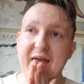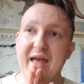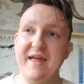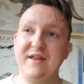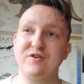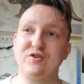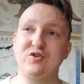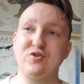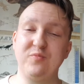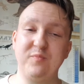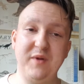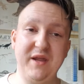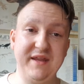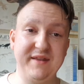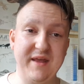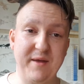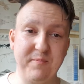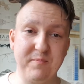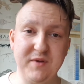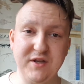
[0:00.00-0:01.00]
And to me,
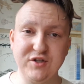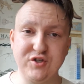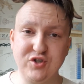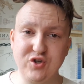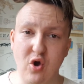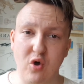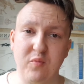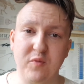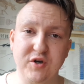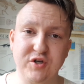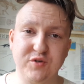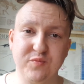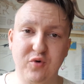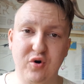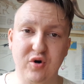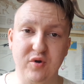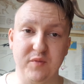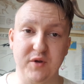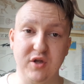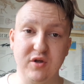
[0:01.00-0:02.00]
that means so much
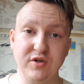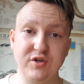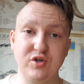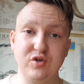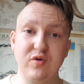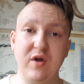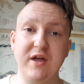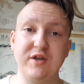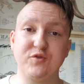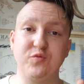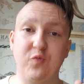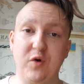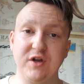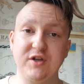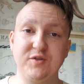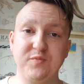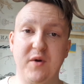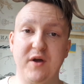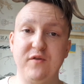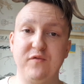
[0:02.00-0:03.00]
more because you guys
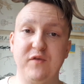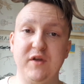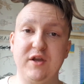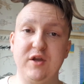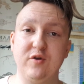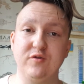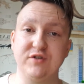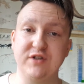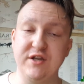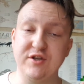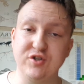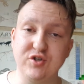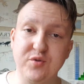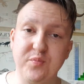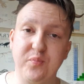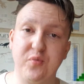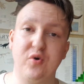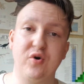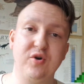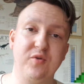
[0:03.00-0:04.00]
watch my videos and
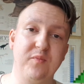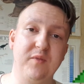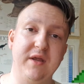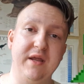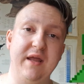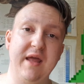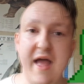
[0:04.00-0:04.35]
support me.